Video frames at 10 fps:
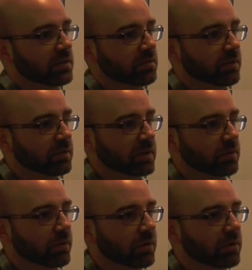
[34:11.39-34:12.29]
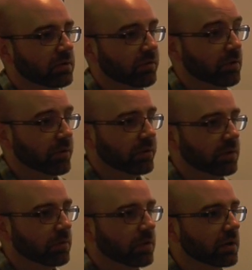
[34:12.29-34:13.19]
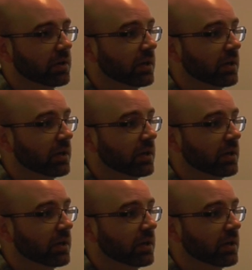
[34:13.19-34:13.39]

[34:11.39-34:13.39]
the default mode network.